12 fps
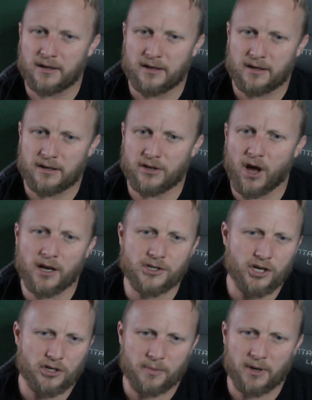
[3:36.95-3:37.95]

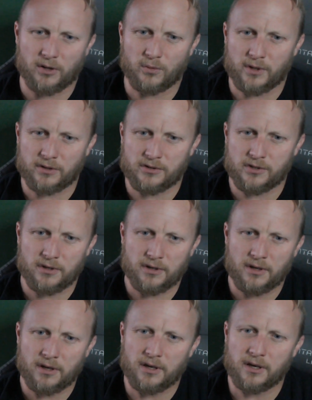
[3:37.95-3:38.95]
non-judgmental words
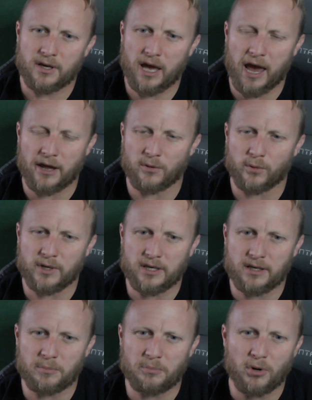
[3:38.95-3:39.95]
and we
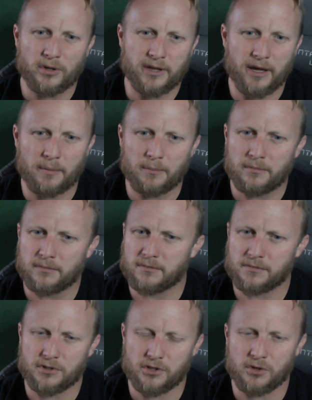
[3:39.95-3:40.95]
put them
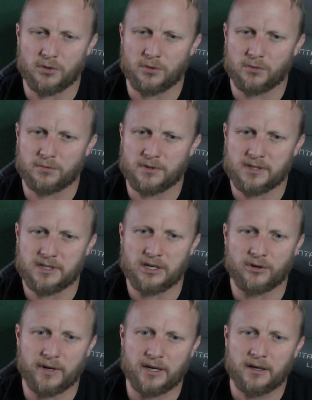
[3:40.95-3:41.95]
to the
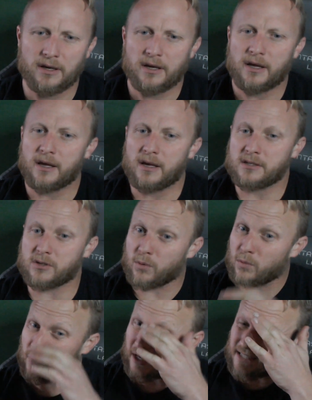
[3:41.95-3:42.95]
scenery. So
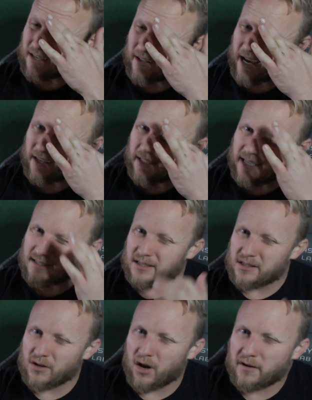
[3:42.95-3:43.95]
what I tell adolescents
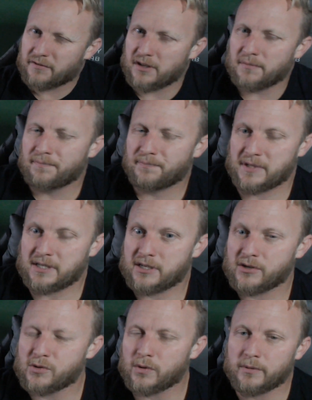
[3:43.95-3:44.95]
often is,
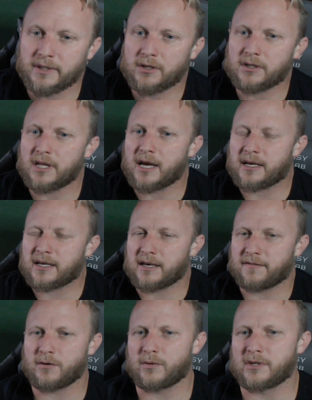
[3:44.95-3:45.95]
here's what it would look like if
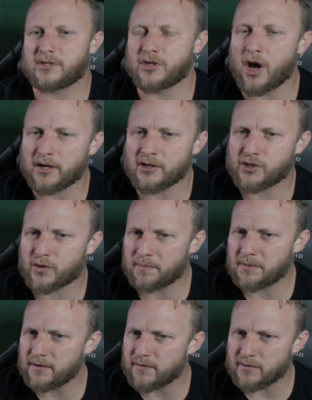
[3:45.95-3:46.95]
it was
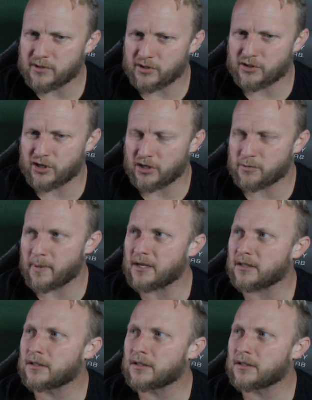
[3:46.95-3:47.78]
non-descriptive, if it's just judgmental.